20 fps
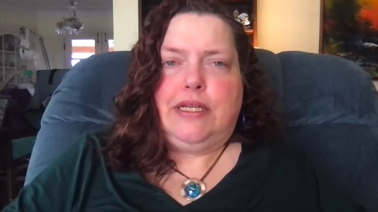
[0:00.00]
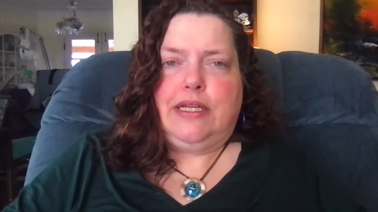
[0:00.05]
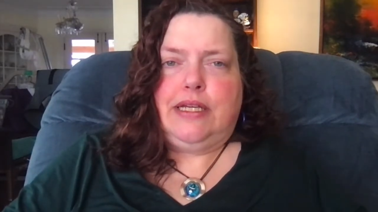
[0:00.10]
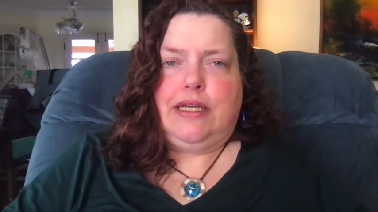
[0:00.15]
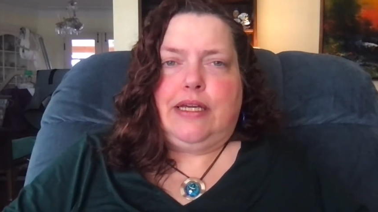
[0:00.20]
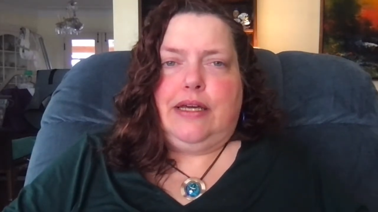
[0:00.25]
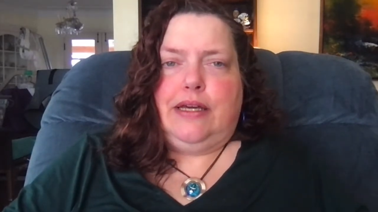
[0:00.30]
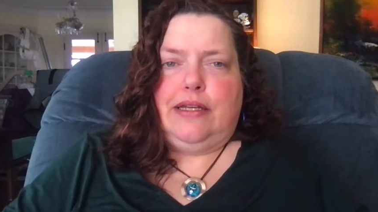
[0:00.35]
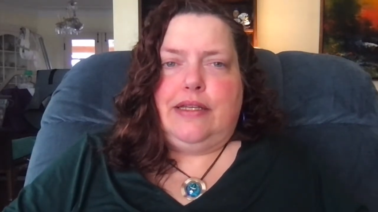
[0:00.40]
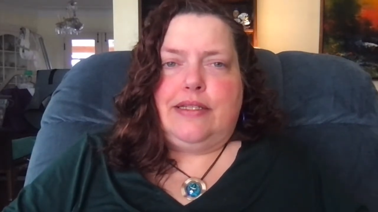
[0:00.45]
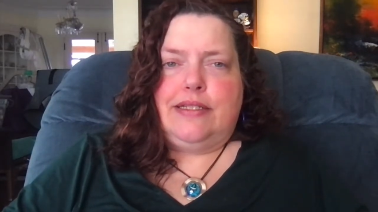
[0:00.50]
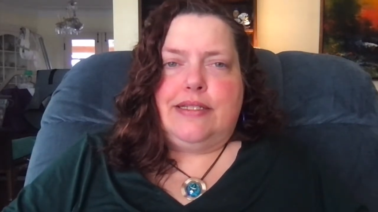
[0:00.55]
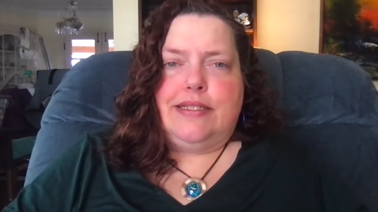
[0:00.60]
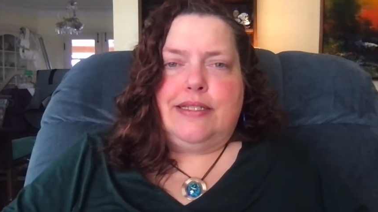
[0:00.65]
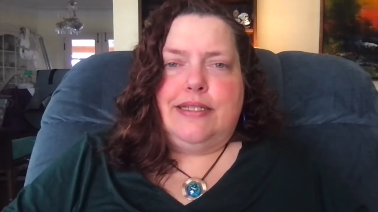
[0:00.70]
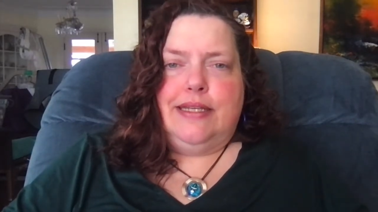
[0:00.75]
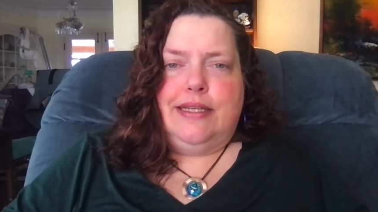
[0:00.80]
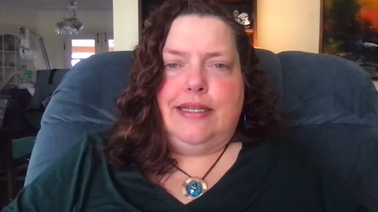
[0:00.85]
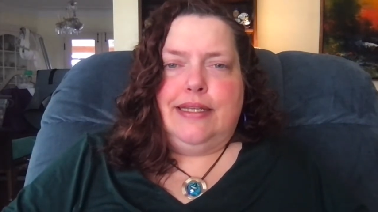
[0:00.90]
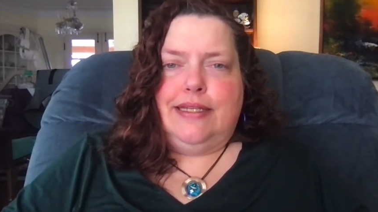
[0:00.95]
because
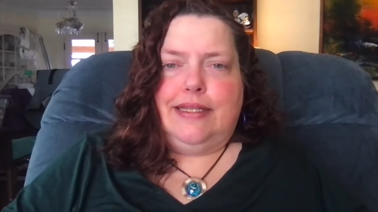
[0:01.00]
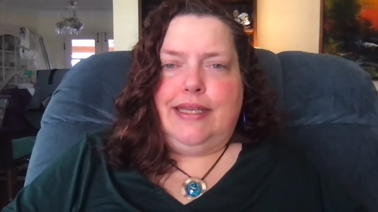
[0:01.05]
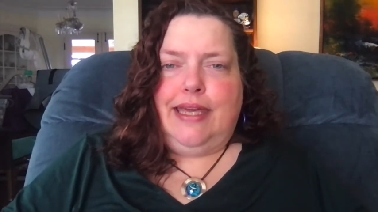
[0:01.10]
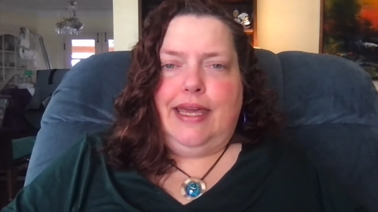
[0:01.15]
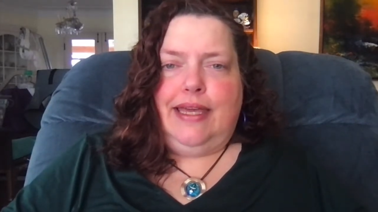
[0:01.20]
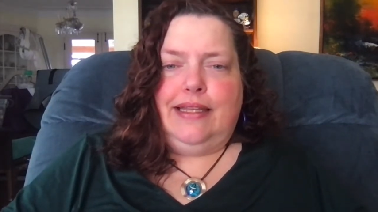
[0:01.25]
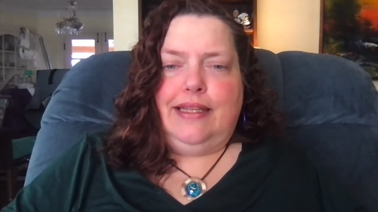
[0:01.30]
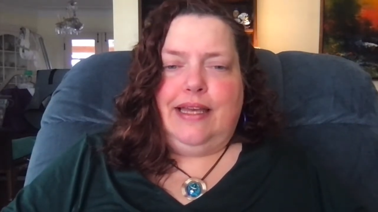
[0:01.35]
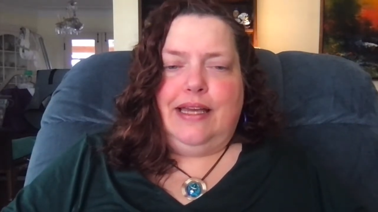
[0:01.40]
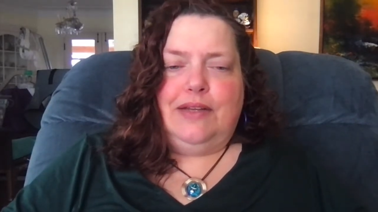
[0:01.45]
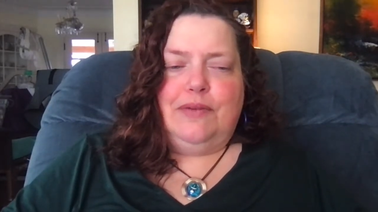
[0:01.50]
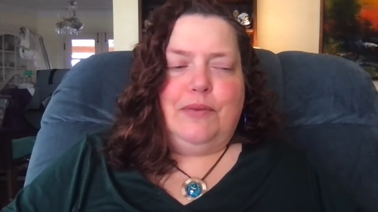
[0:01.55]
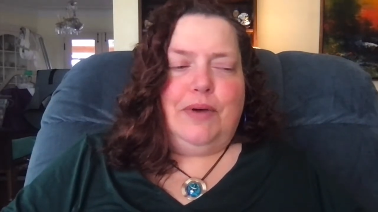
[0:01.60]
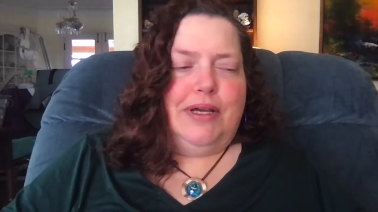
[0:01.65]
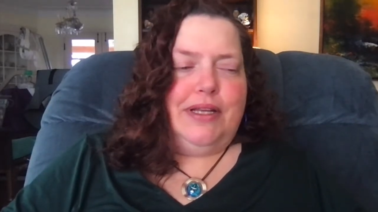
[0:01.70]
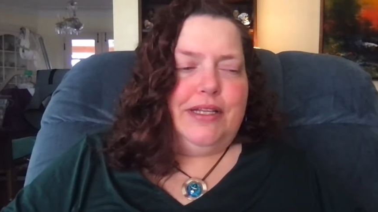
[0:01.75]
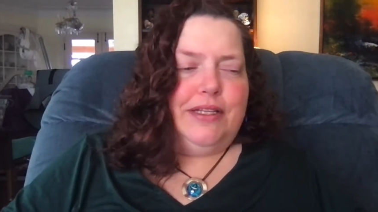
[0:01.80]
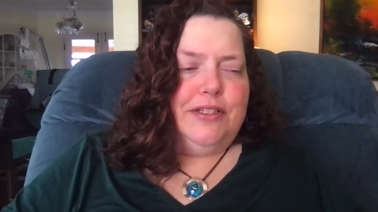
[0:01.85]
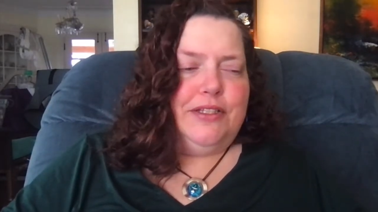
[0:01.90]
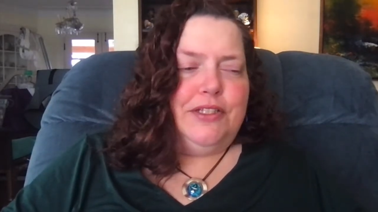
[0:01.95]
Kayline
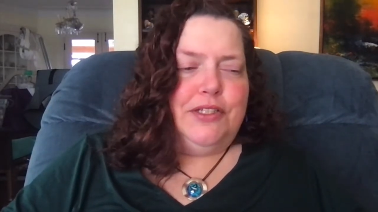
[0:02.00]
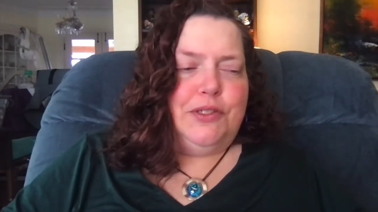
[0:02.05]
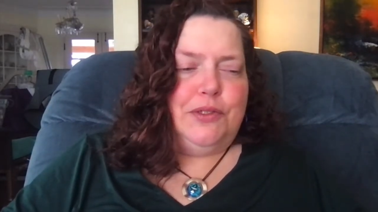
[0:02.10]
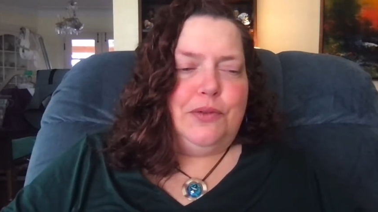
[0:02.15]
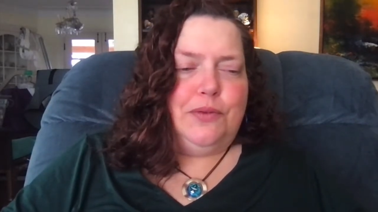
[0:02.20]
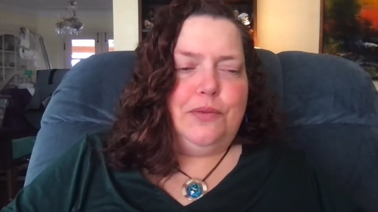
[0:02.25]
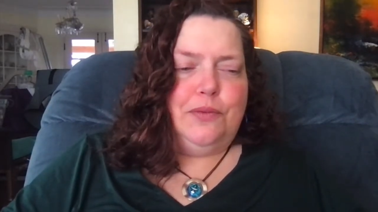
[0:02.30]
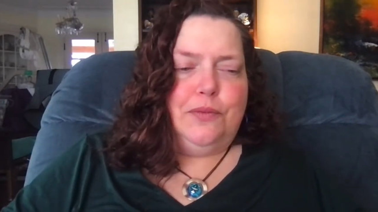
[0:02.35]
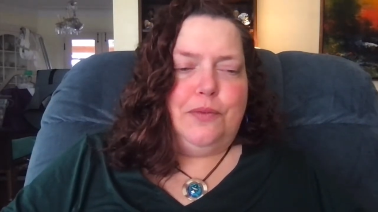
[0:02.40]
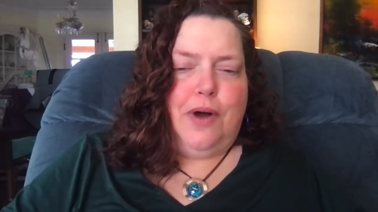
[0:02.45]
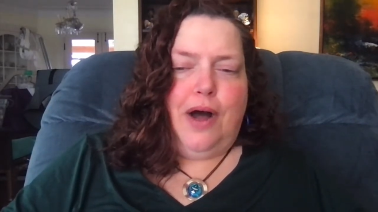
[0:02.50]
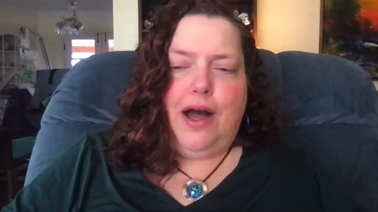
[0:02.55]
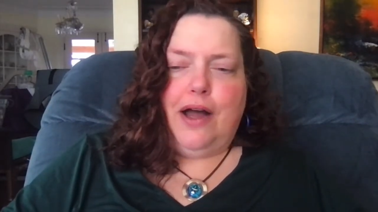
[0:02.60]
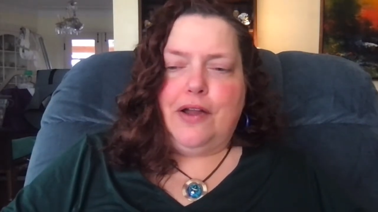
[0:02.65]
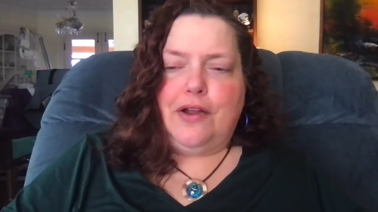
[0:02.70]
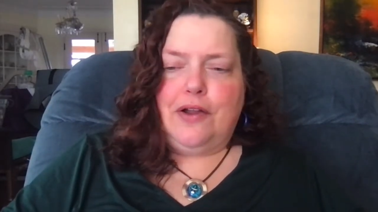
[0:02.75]
wanted to walk